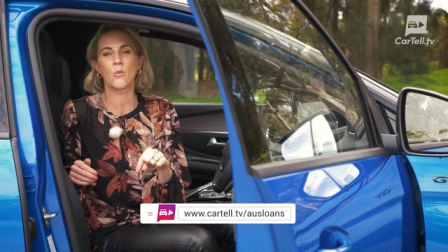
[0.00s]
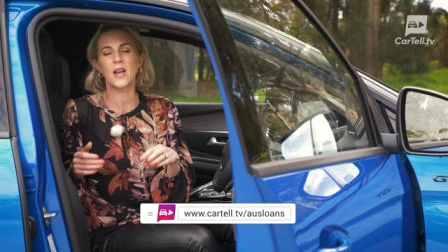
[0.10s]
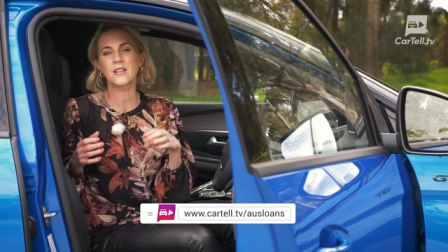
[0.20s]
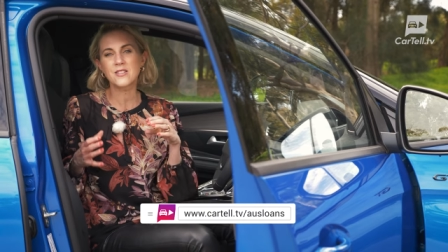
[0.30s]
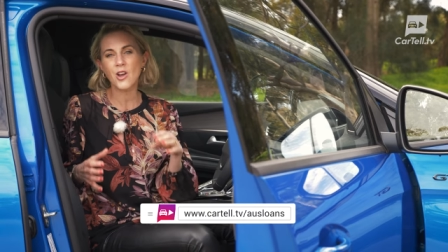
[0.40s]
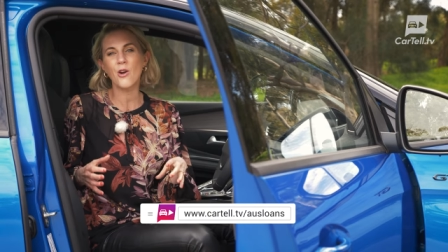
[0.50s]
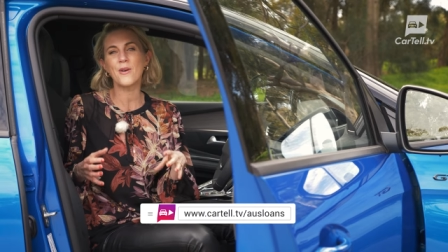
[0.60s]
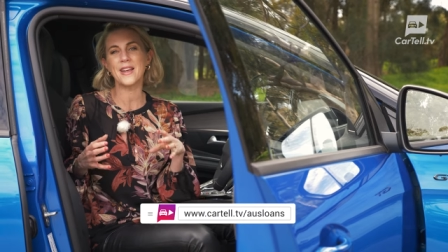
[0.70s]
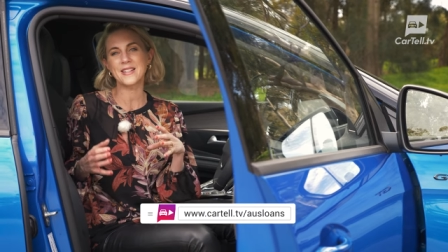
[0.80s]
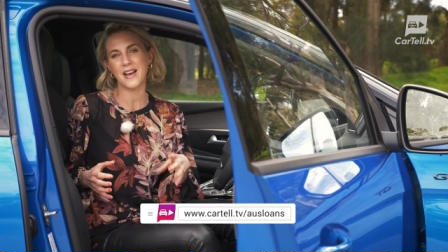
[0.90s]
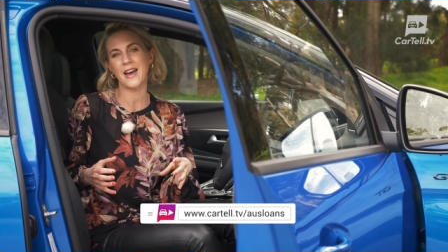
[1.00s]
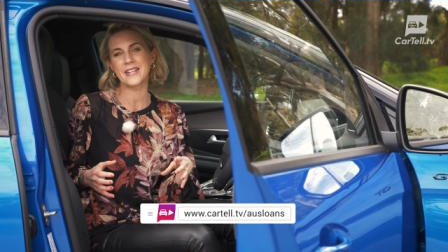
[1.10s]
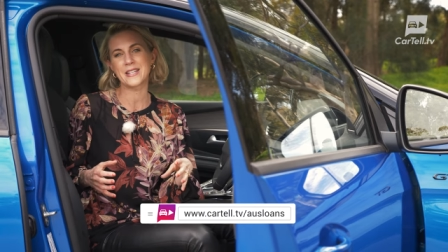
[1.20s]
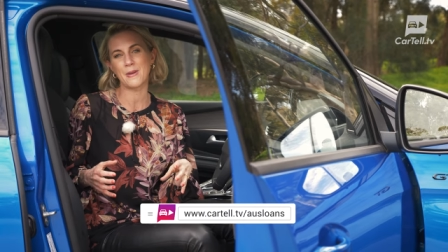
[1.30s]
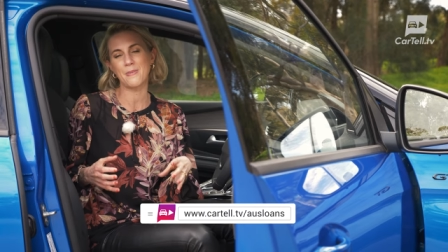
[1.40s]
We are so
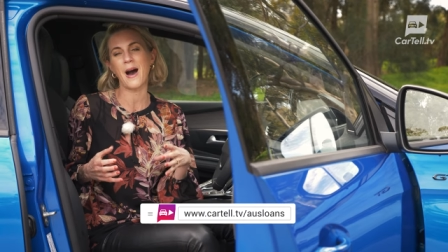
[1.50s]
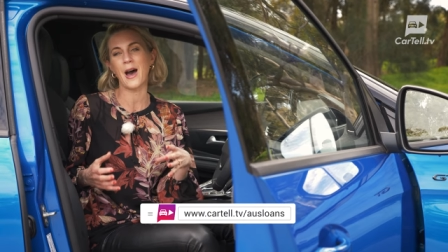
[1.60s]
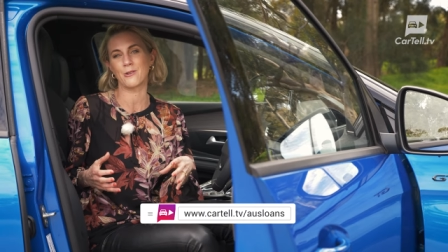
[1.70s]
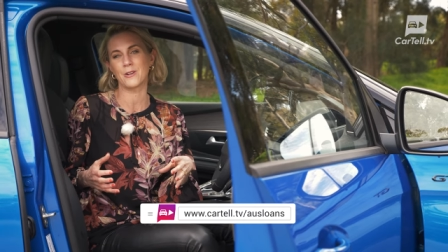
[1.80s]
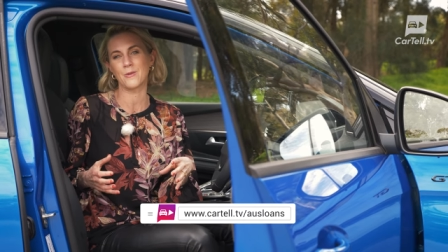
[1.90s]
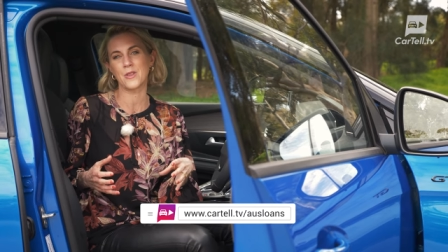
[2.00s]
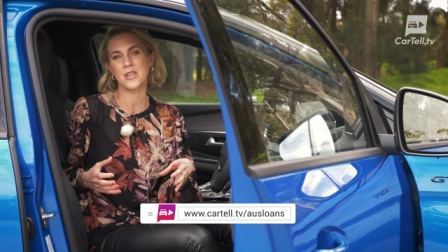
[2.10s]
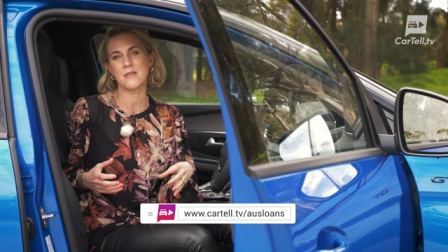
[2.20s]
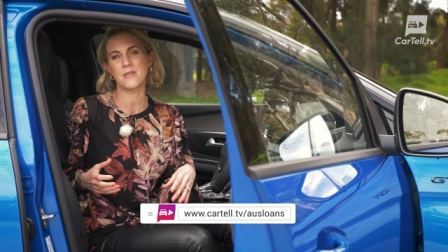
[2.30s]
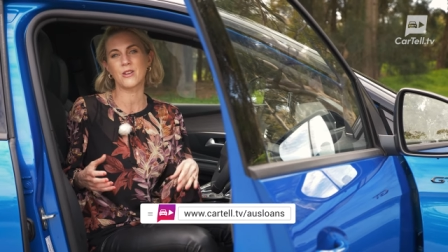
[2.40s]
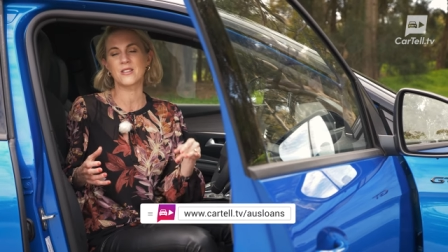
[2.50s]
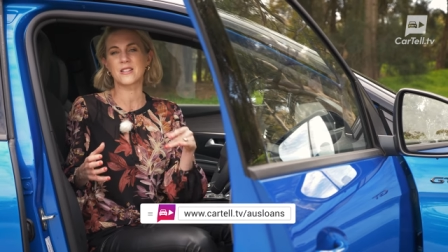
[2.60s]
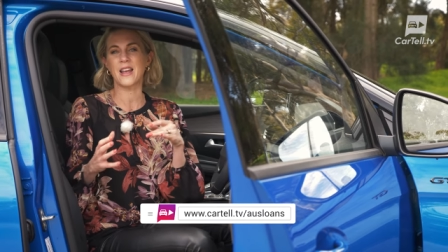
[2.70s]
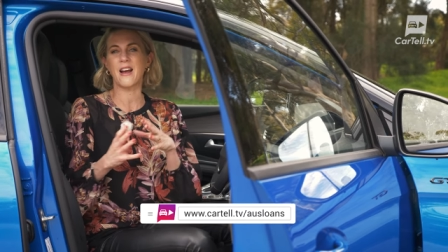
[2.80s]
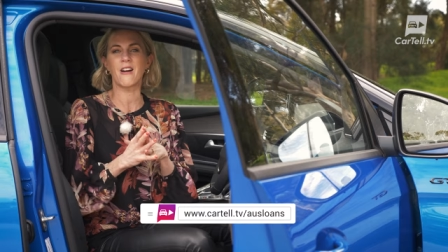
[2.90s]
excited to be partnering with them because
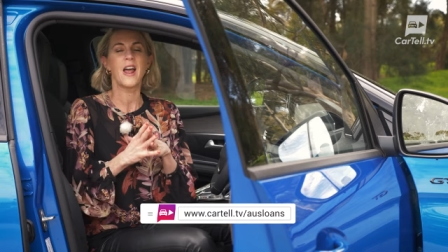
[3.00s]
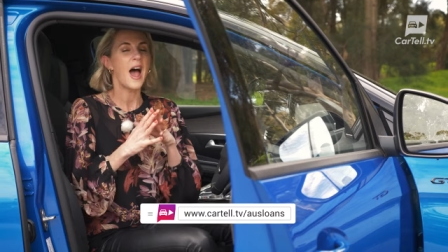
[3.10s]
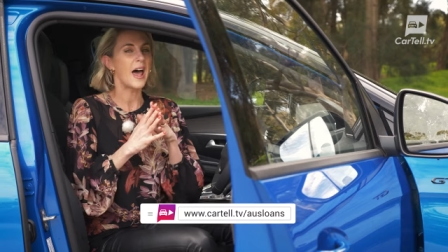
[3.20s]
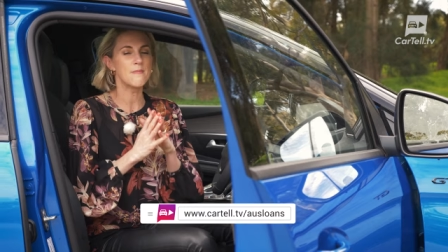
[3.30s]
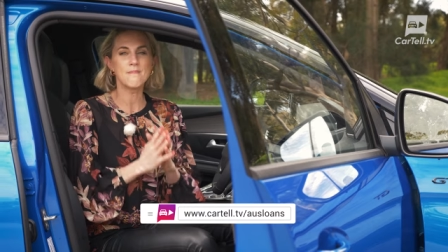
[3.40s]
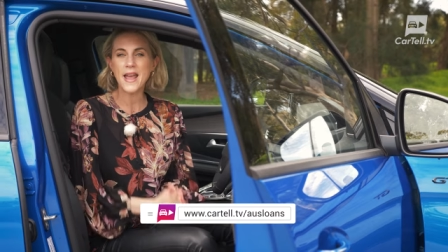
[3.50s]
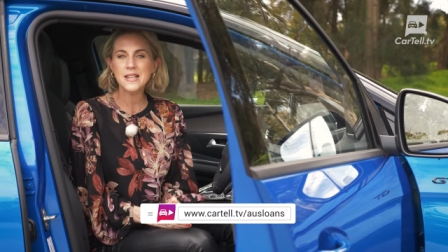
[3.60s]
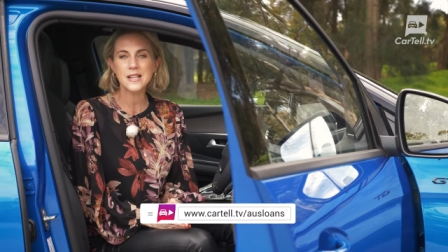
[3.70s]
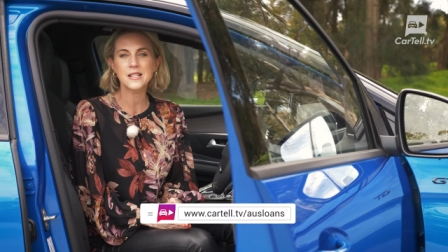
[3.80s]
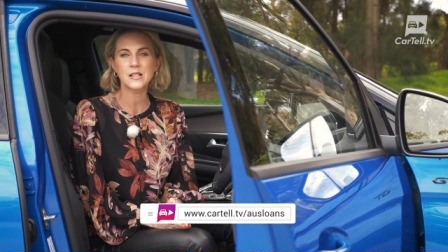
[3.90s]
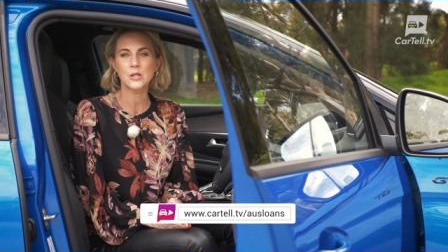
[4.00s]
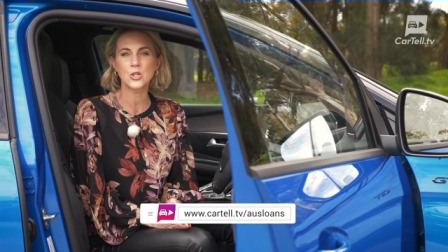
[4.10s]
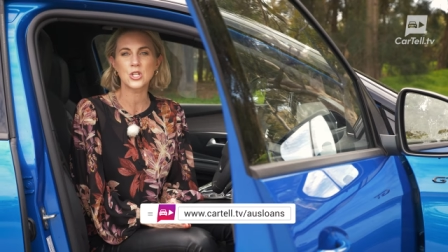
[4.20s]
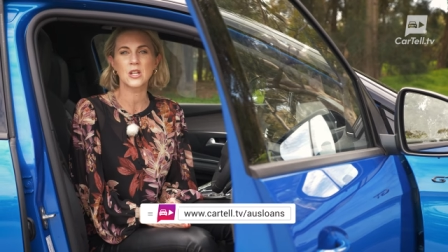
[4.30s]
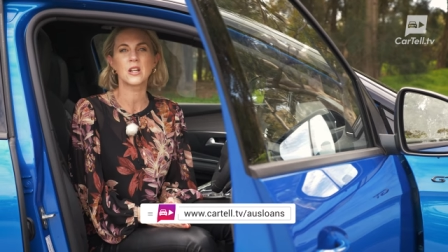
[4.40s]
they are an amazing
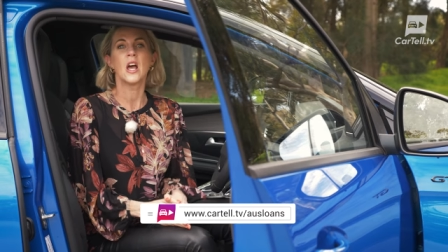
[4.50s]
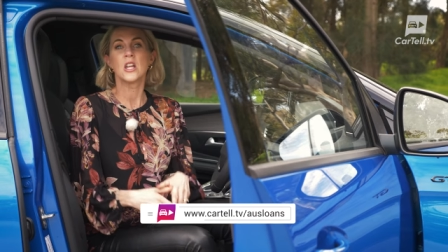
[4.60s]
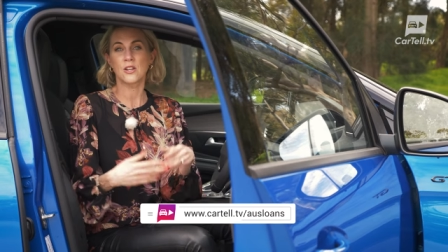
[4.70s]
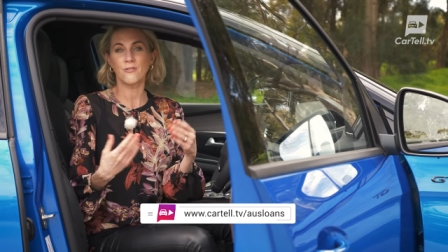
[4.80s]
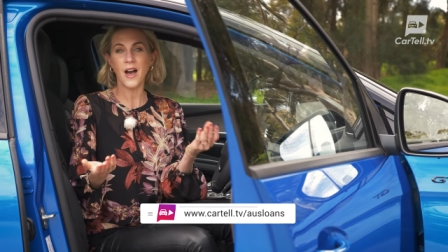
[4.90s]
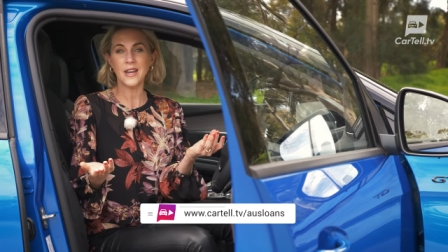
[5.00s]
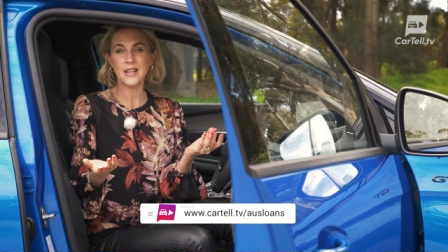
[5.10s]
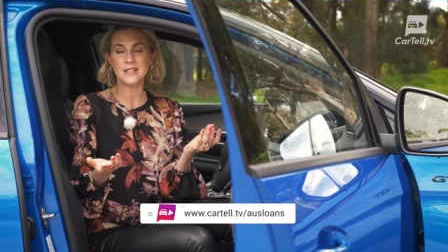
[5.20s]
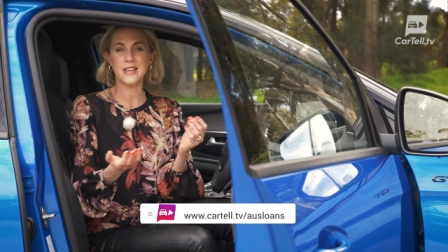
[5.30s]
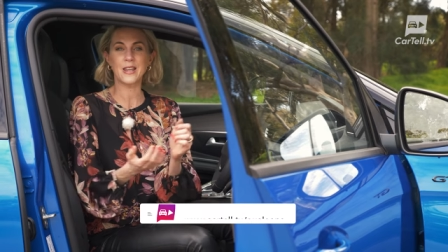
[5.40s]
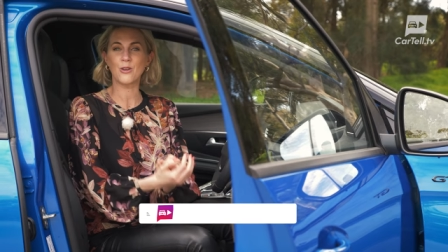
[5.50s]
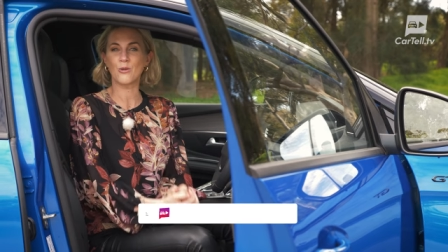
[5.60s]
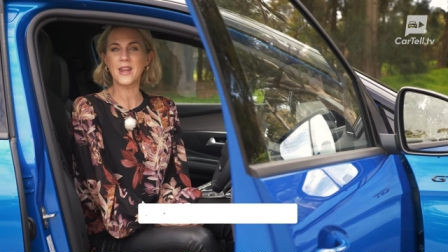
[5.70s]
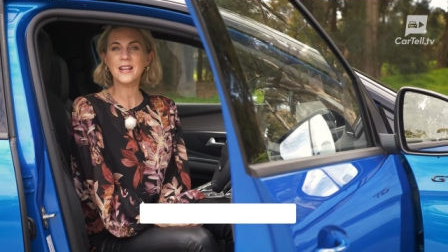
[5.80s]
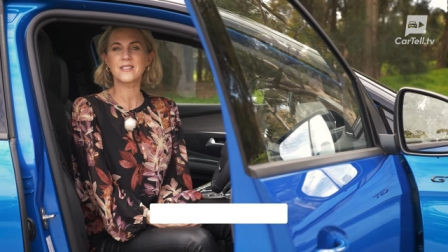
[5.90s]
solution to financing
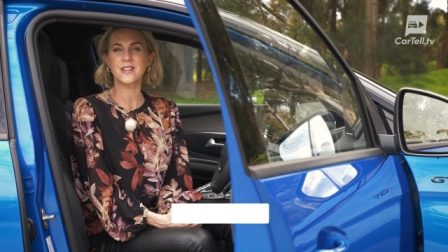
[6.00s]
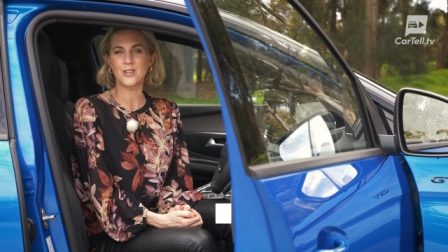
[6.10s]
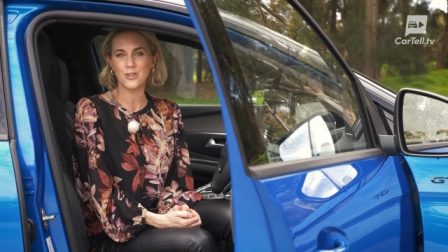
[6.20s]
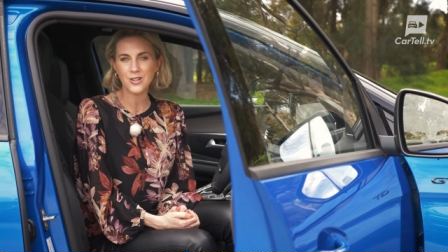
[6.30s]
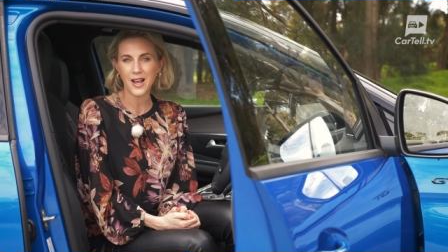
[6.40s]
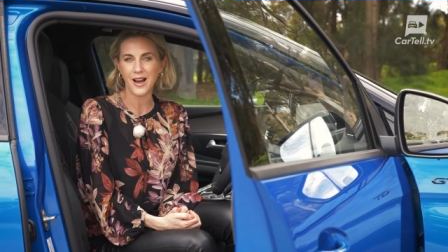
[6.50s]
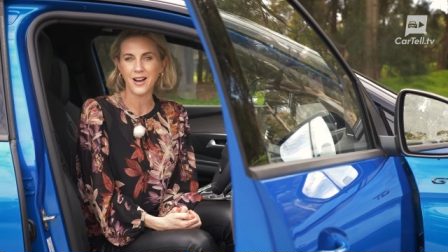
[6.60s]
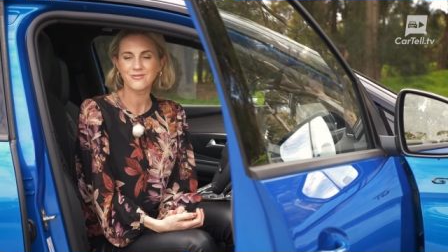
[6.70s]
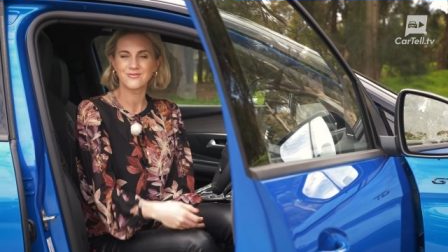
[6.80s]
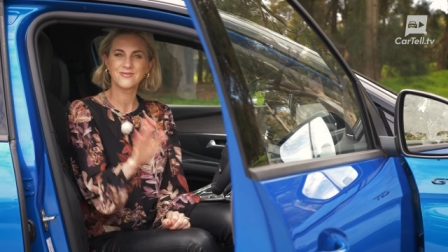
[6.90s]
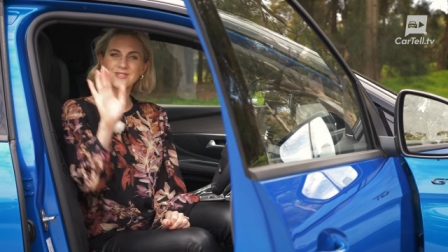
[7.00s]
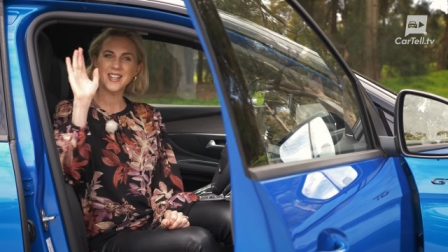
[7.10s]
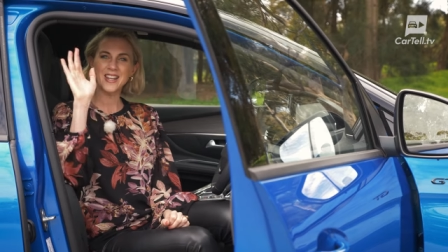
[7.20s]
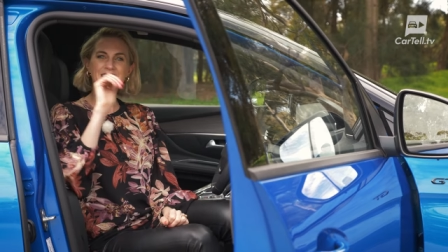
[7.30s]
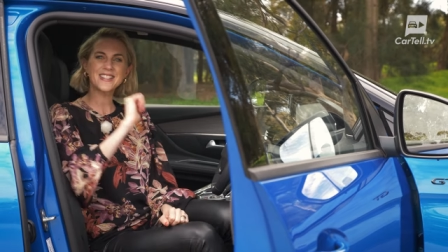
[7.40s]
your next new car.
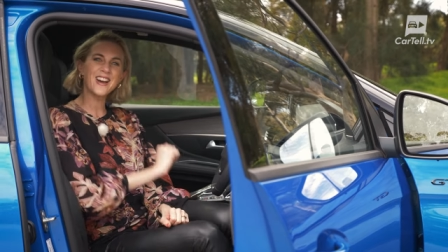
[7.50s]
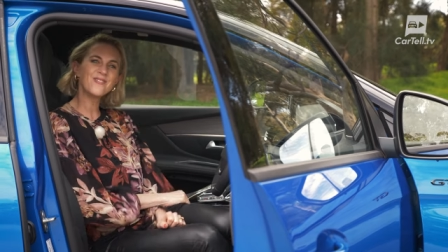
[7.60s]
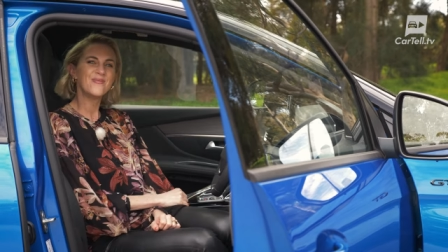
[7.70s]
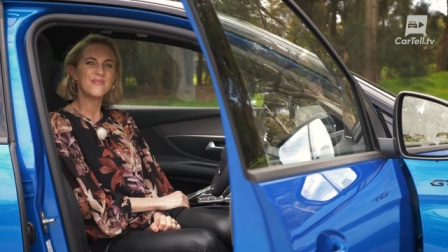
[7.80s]
See you next time.